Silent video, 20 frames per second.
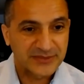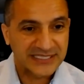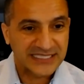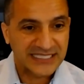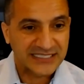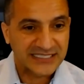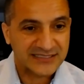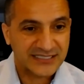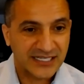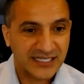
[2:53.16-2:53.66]
assuming
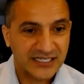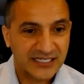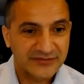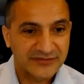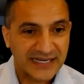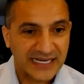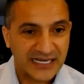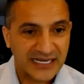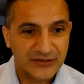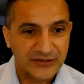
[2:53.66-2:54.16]
that's kind
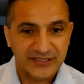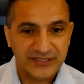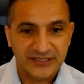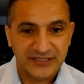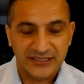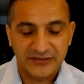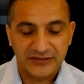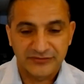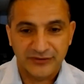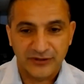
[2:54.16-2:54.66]
of how it
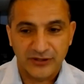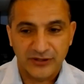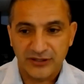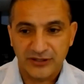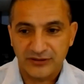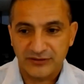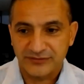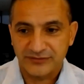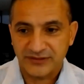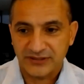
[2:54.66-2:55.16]

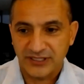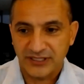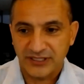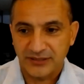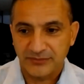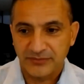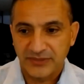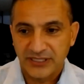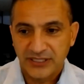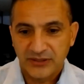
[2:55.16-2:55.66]
evolved.
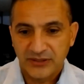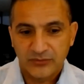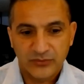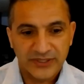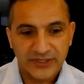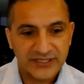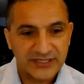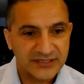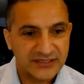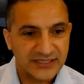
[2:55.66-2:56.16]

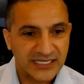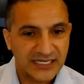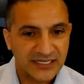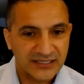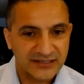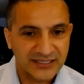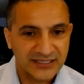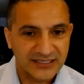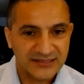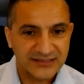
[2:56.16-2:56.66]
When did
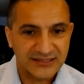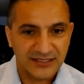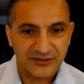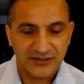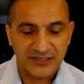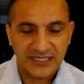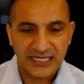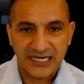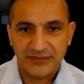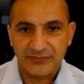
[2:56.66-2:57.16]
Elegant
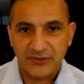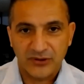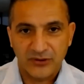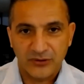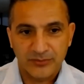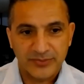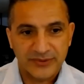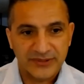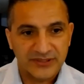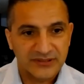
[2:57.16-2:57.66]
Dental Lab
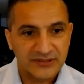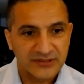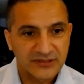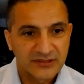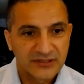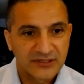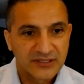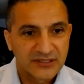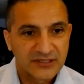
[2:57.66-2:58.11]
open?